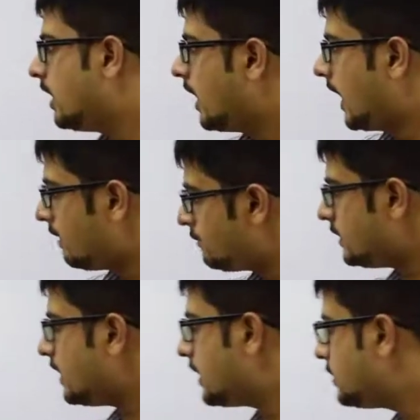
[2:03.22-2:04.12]
after
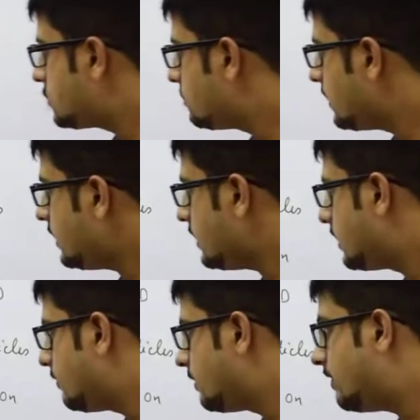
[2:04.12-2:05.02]
arrangement
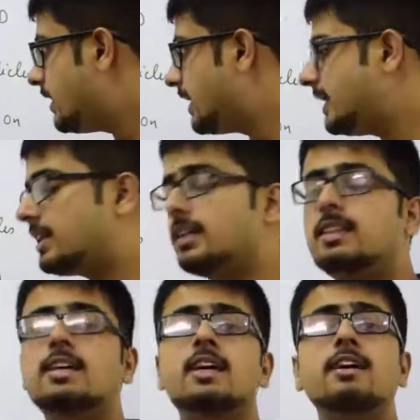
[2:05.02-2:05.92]
we will get
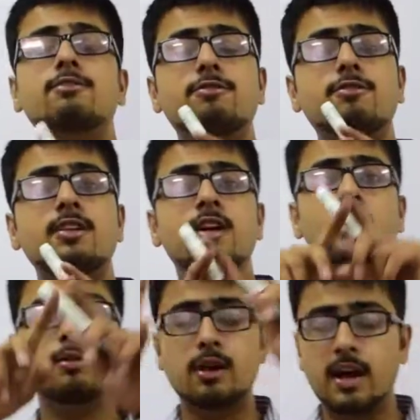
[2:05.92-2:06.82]
the if,
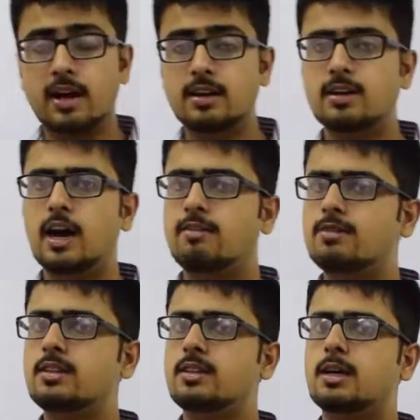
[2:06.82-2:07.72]
and
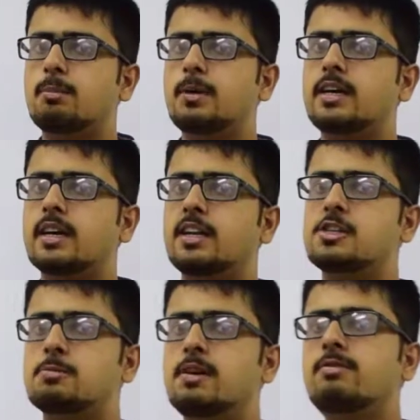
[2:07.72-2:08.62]
after the complete
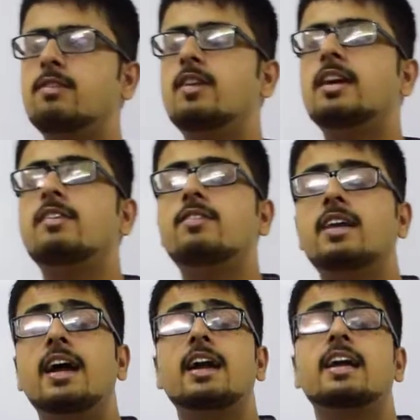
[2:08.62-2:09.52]
arrangement we will get
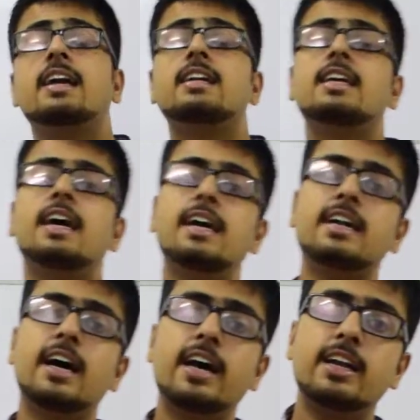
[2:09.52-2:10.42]
the
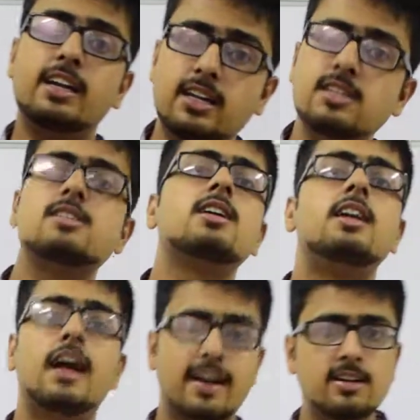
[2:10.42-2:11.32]
entire crystal
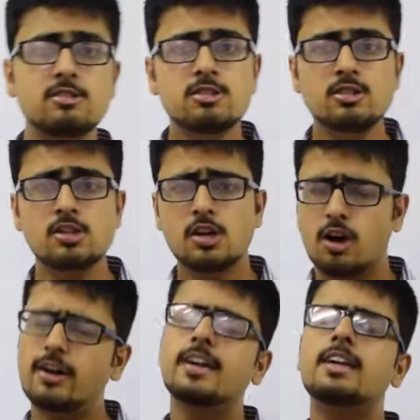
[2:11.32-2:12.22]
lattice,
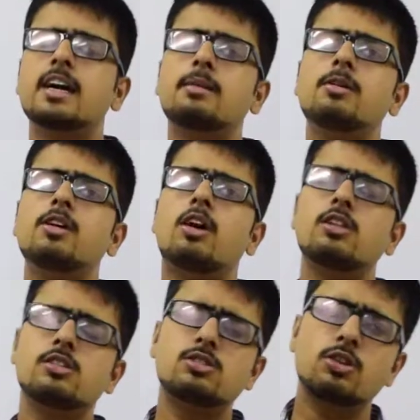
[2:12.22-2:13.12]
or it can be
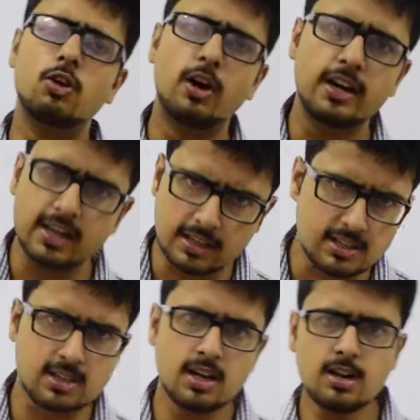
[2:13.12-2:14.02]
also called
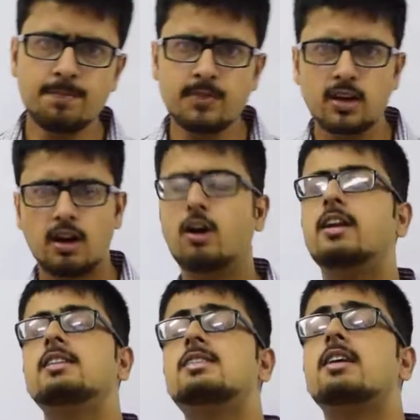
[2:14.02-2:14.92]
crystal, or
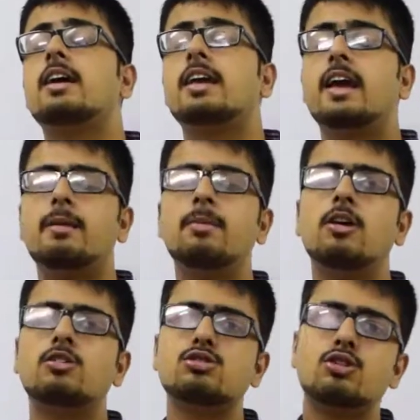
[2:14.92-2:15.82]
it can be
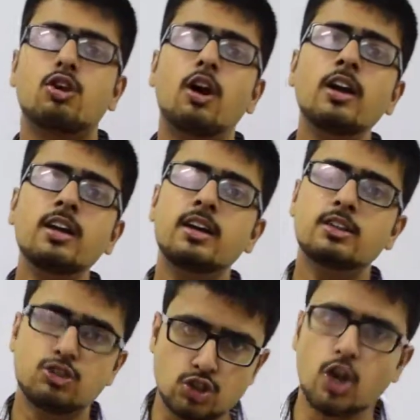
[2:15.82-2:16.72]
also called
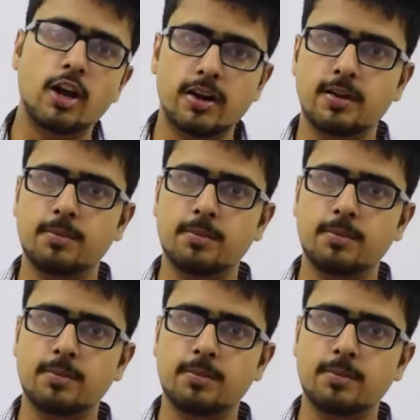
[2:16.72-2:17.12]
solid.